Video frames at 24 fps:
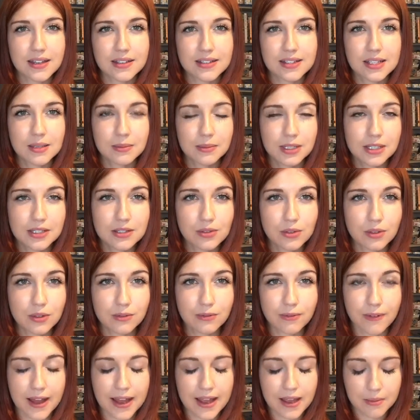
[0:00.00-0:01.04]
a similar sort
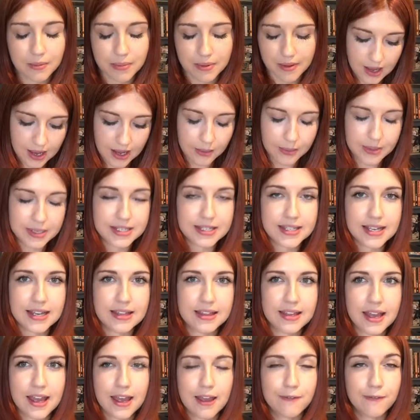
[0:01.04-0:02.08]
of vibe. I would say
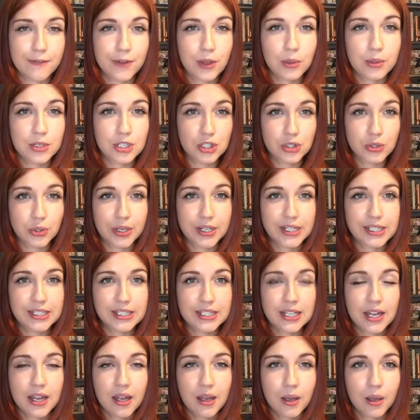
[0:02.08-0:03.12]
that if you enjoyed
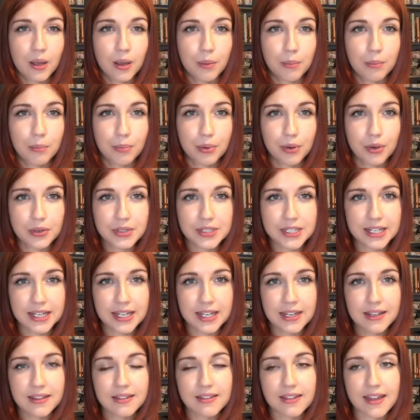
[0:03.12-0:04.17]

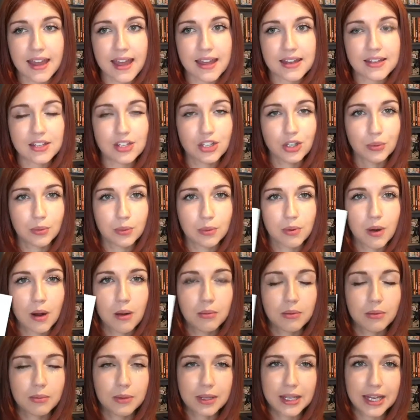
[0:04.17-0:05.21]
Portiki, that you would
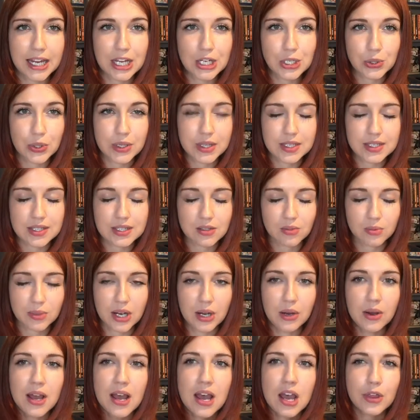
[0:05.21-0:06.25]
probably enjoy this as
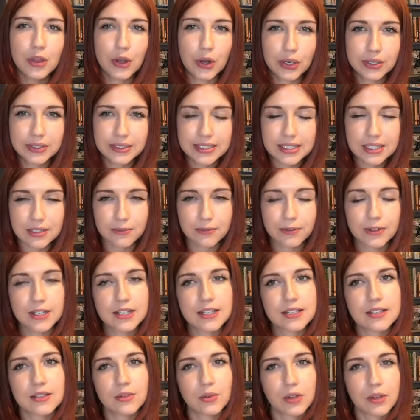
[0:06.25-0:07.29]
well. The only
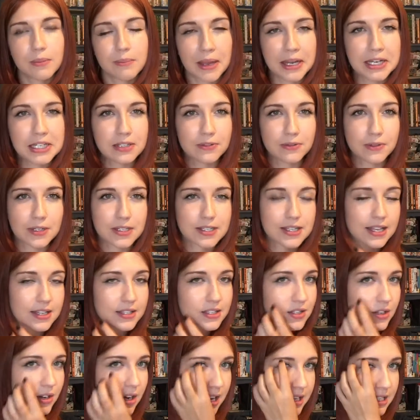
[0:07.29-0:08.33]
difference, or the main difference that
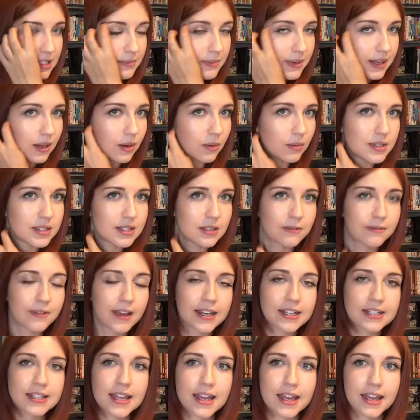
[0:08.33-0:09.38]
stood out to me, was the
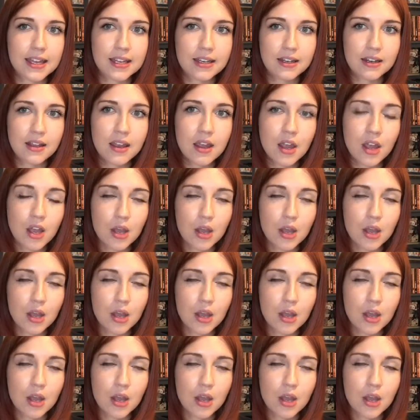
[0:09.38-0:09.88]
fact that in